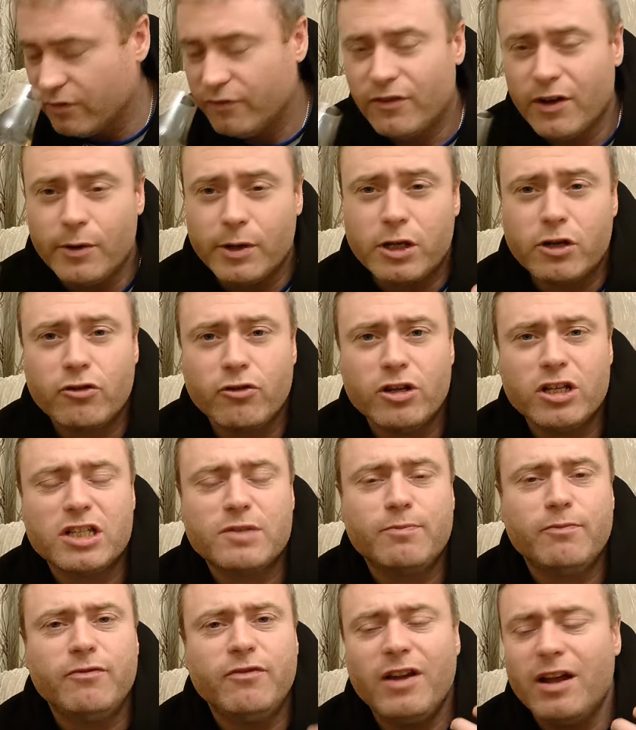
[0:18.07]
Very
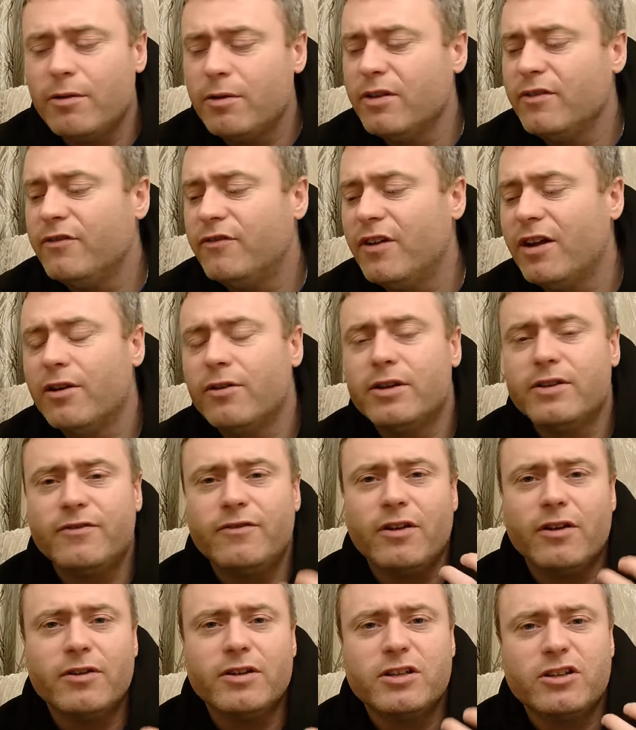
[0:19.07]
crisp, very, very,
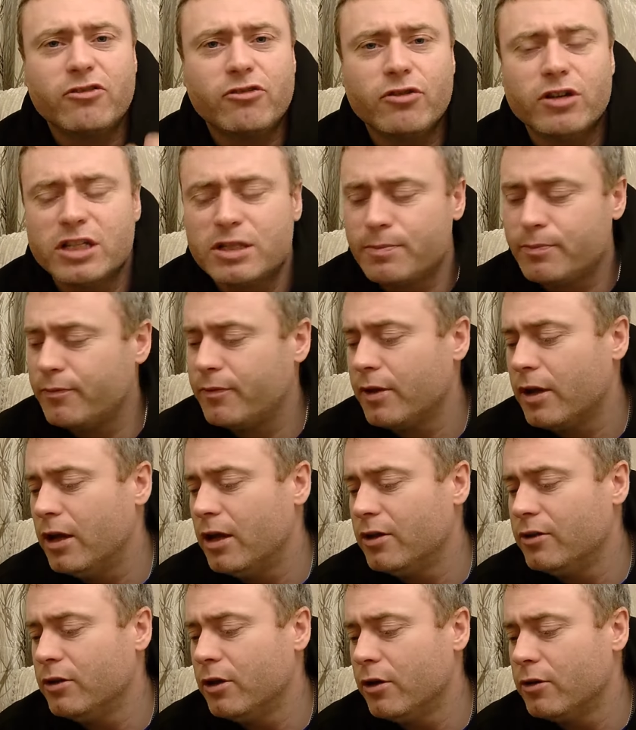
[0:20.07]
very crisp
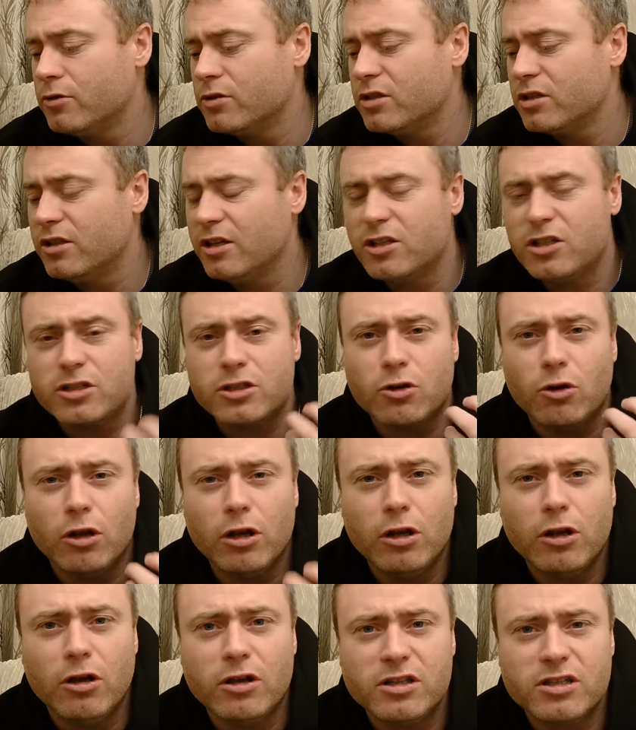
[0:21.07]
nose to this. It's got
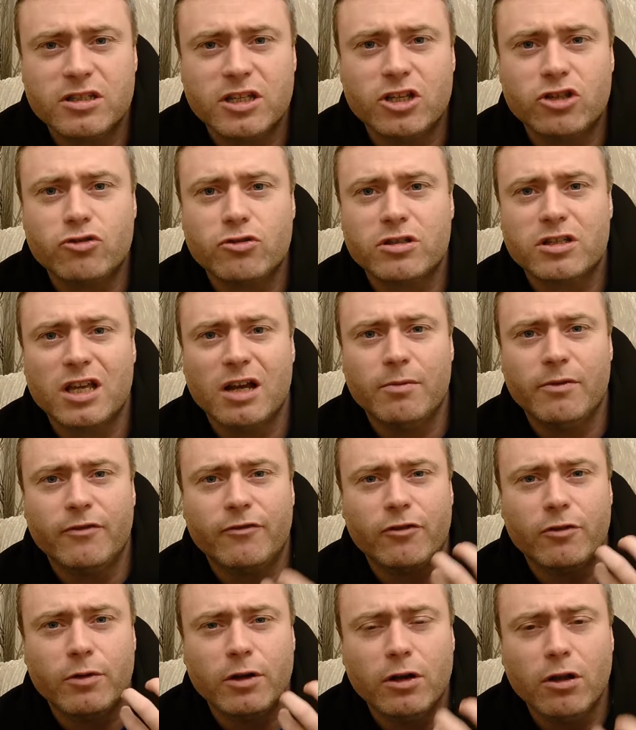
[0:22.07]
a lot of citrus coming
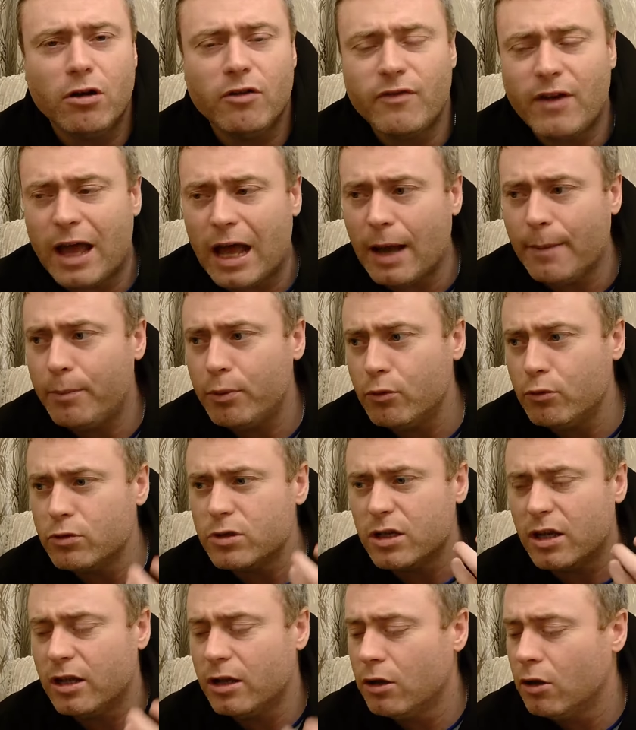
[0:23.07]
through, a lot of
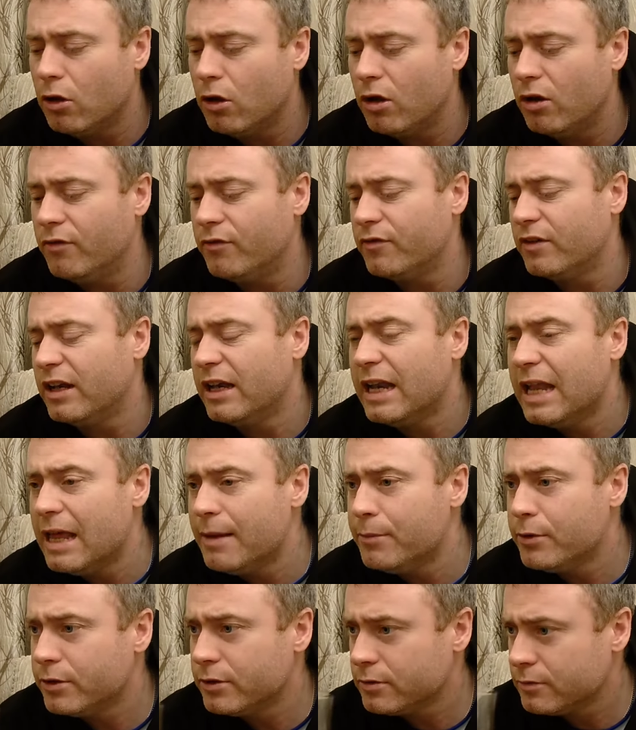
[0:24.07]
apples, a lot of
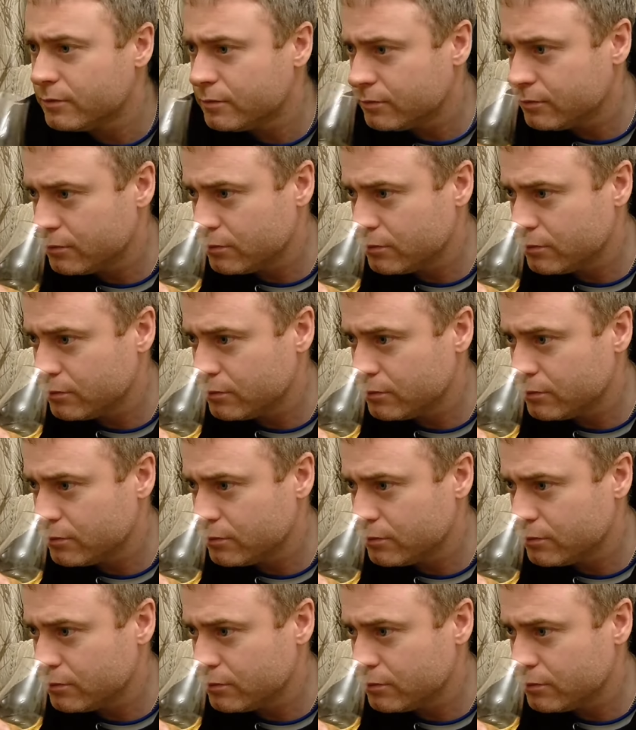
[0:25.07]
lemon.